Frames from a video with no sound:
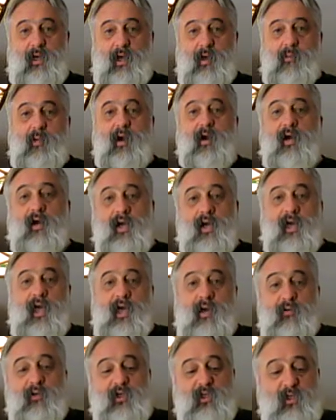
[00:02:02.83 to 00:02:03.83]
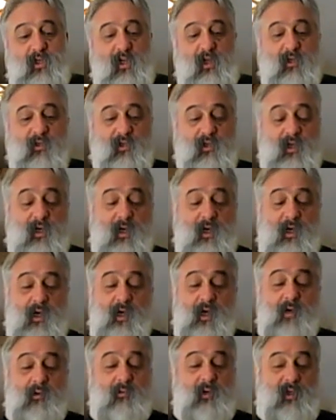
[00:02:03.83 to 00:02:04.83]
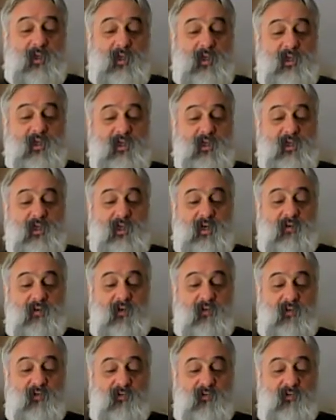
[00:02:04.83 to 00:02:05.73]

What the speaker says: American language skills. But this is a